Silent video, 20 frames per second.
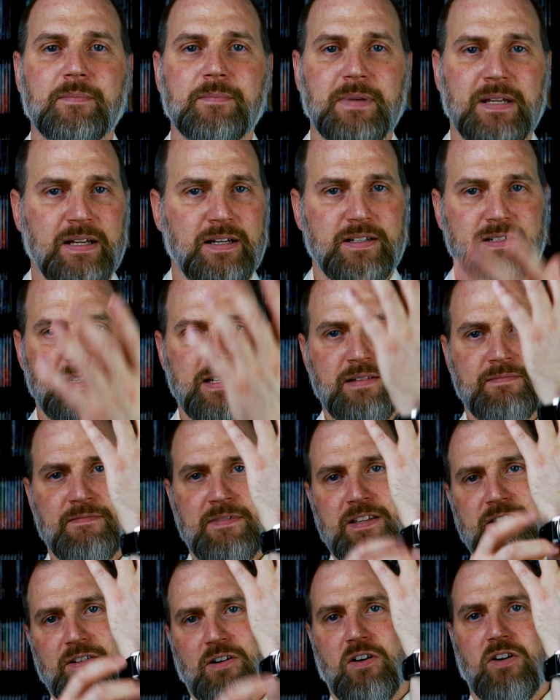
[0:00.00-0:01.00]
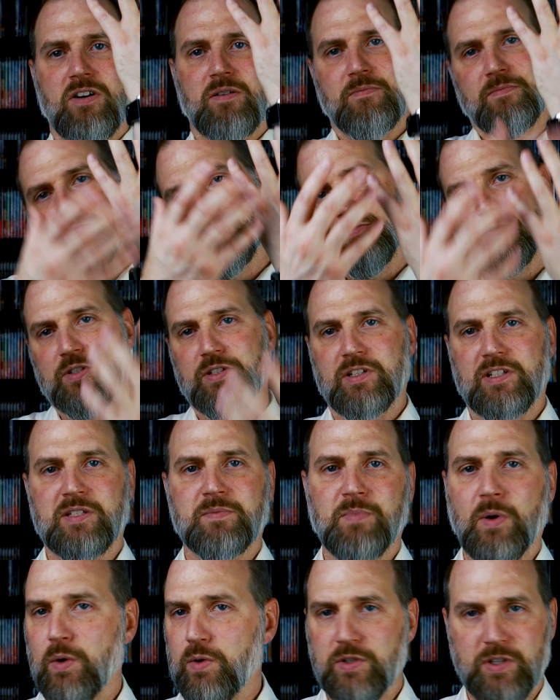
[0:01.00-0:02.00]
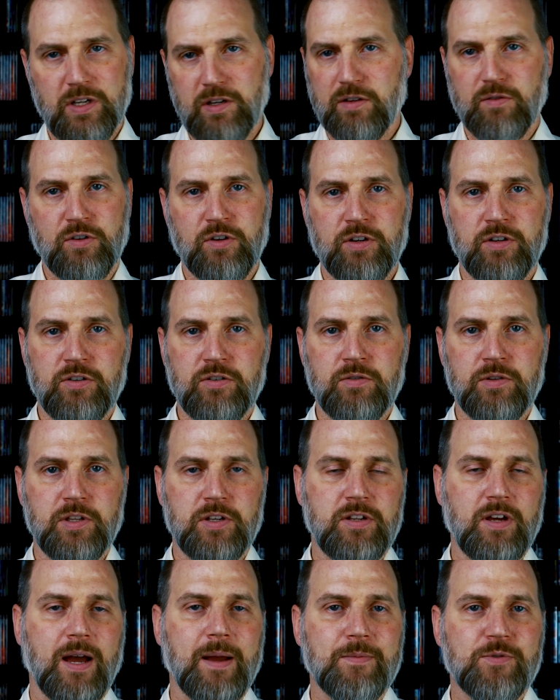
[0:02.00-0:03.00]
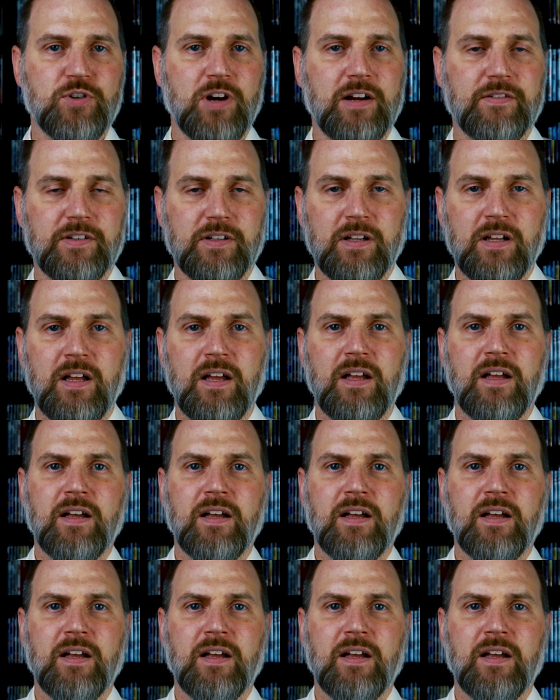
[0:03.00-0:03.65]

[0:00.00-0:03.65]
because his arm was exposed and he couldn't do the time travel,